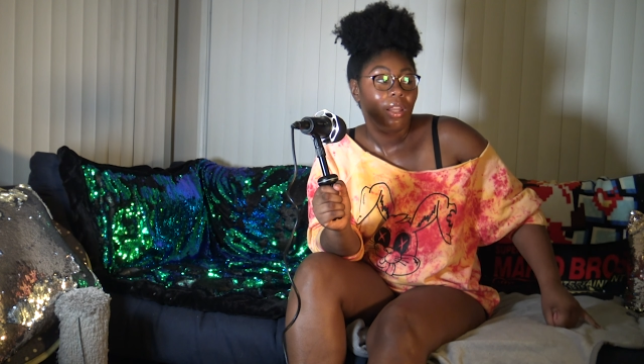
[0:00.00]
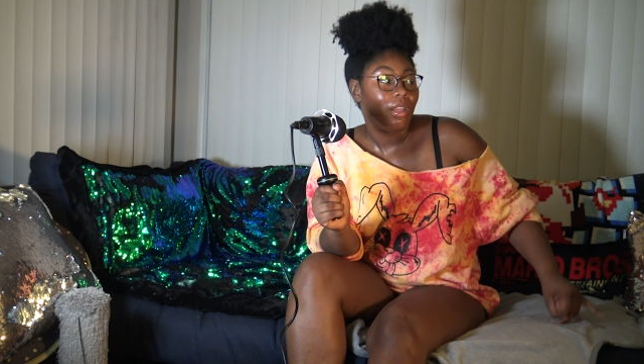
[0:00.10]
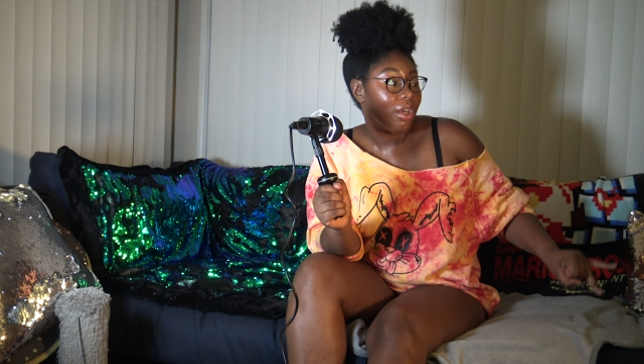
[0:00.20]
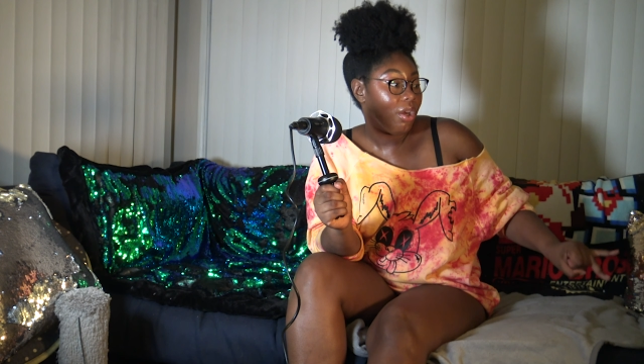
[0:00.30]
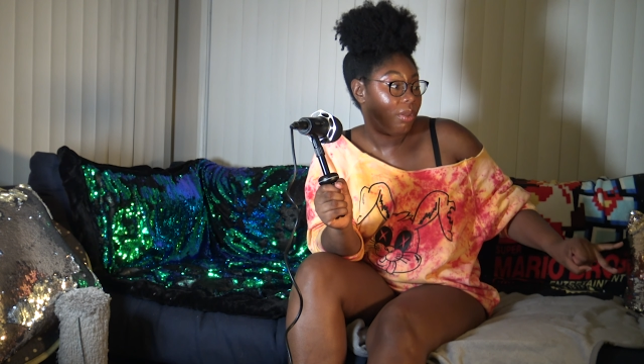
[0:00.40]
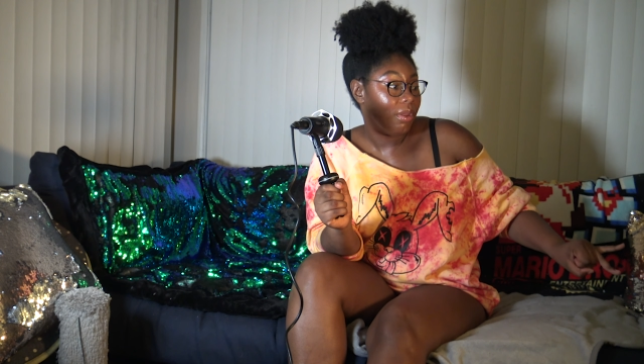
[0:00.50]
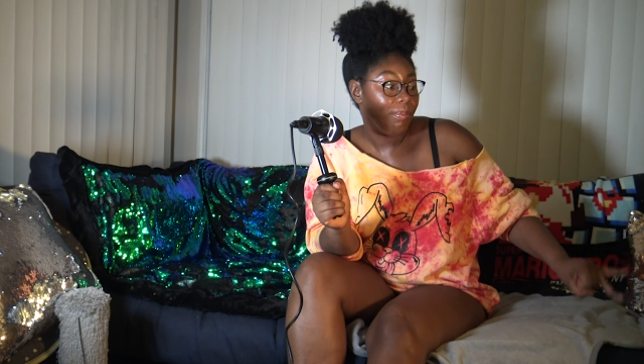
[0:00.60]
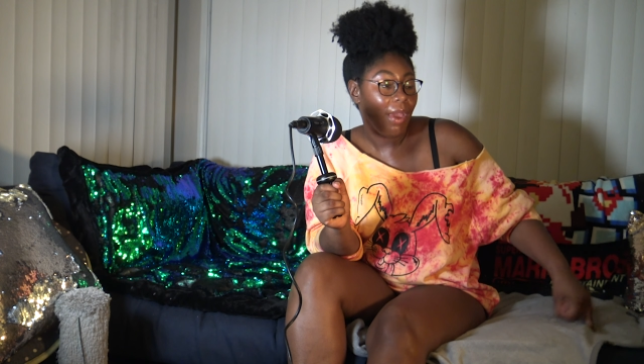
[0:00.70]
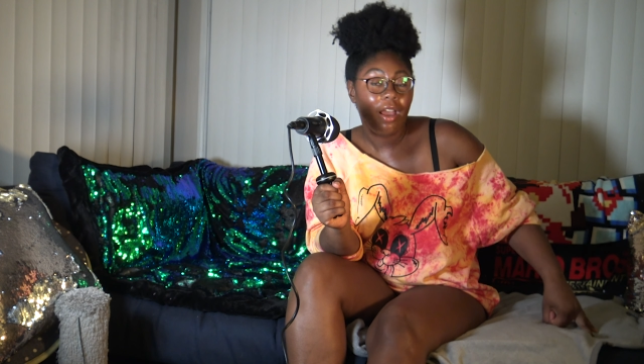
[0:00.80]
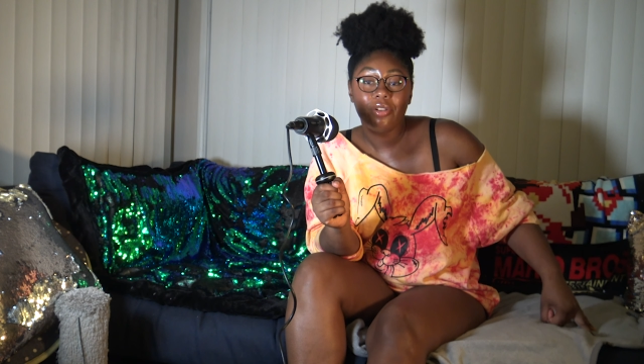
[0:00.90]
the
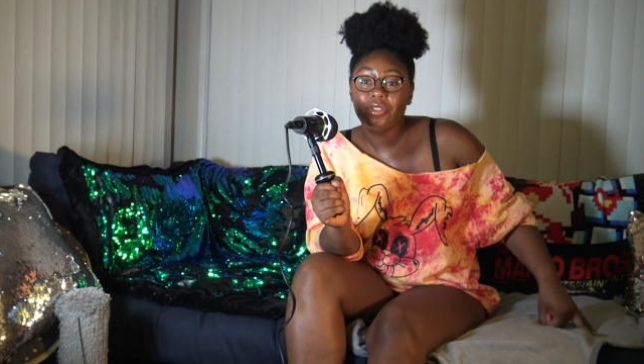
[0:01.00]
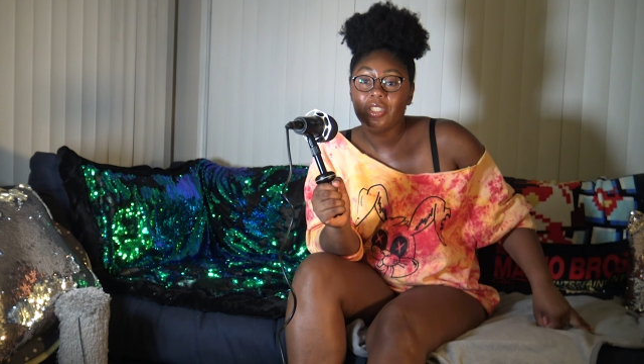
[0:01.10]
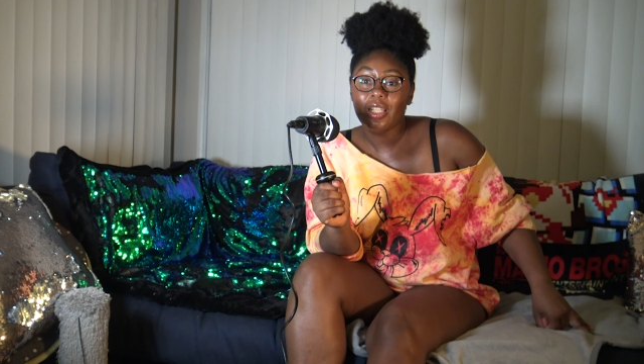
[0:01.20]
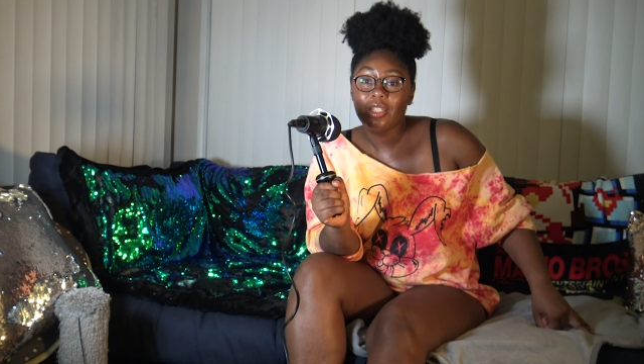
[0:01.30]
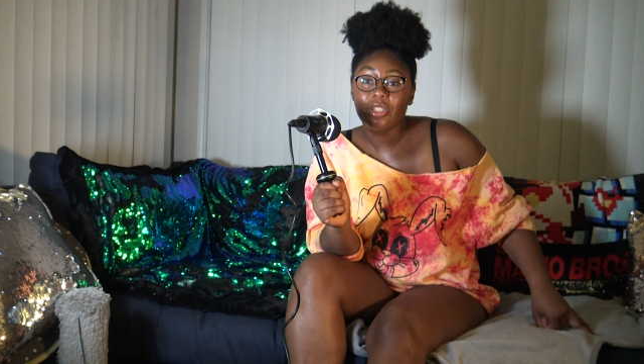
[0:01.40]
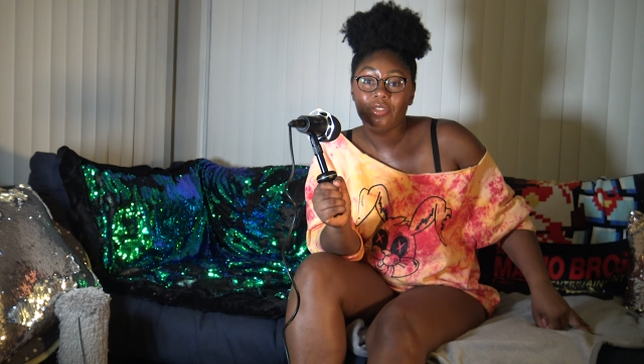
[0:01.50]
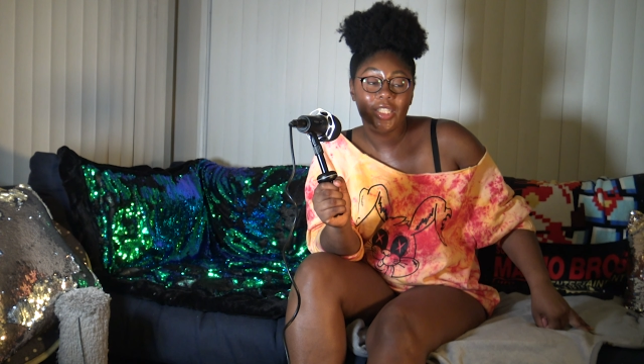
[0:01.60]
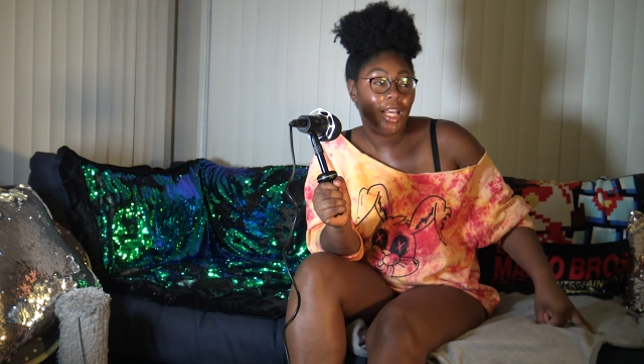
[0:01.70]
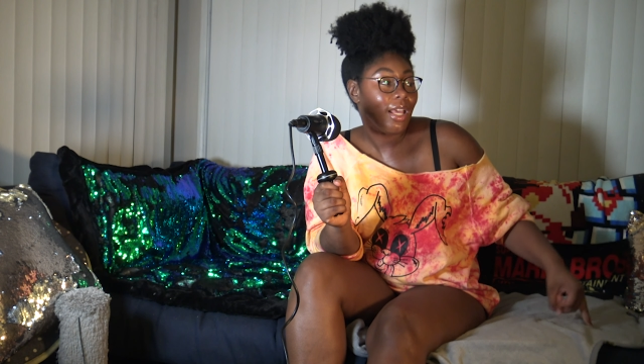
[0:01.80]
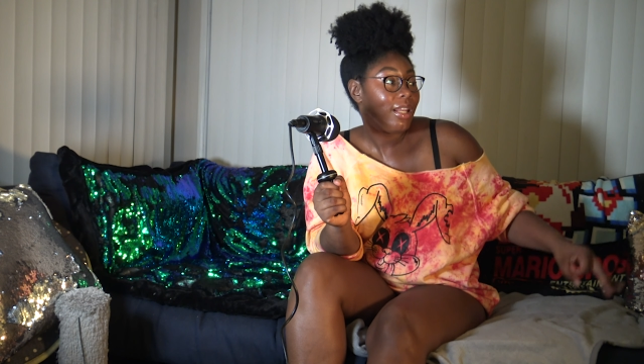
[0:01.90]
boundaries that you
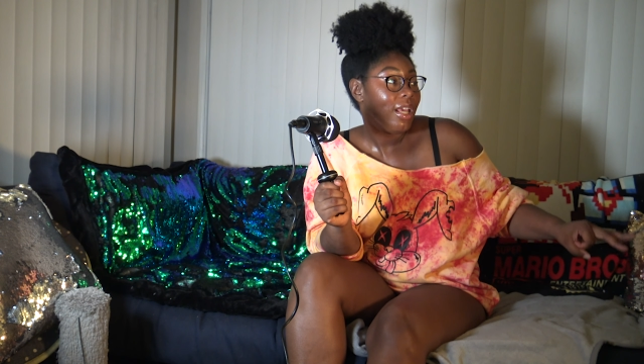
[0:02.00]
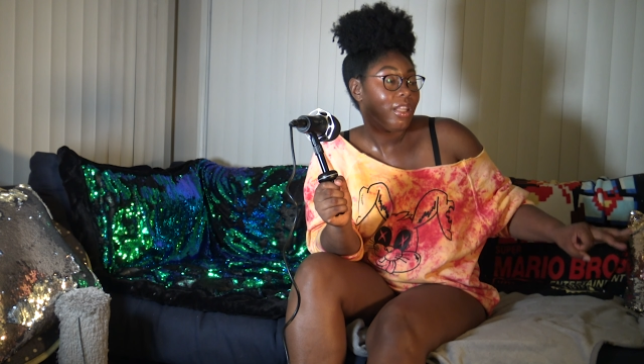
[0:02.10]
set,